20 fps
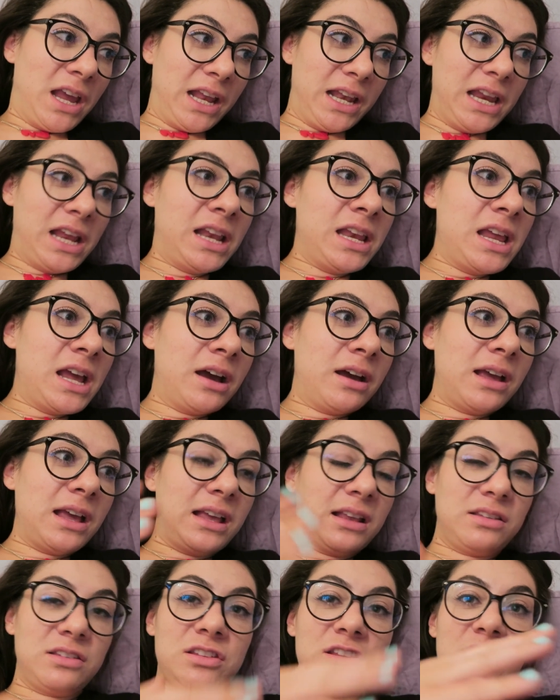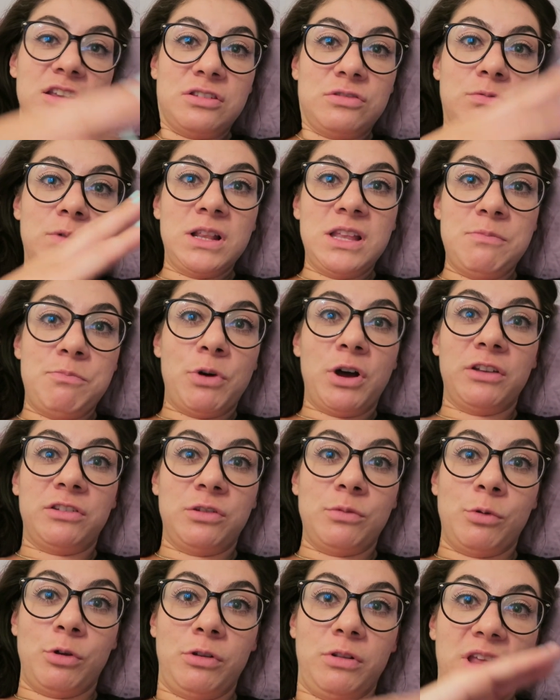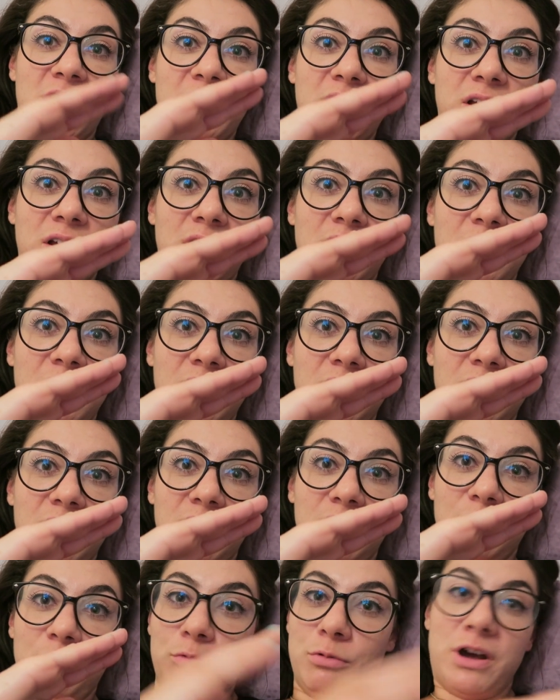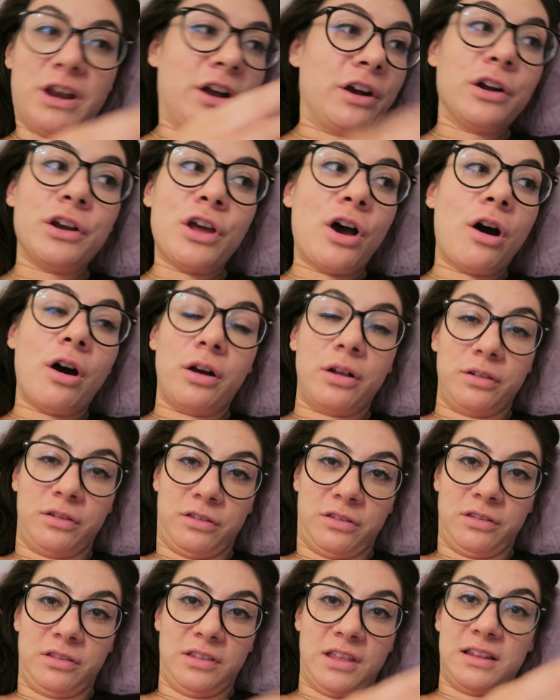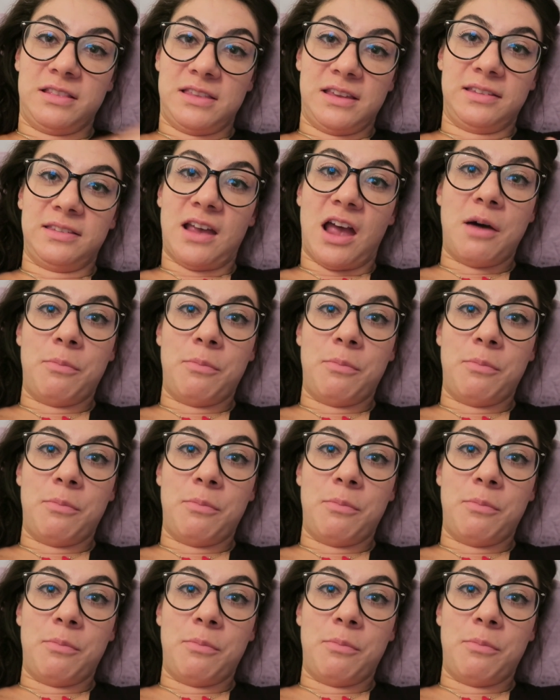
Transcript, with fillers: In India, is this really possible? Like, what are the odds that this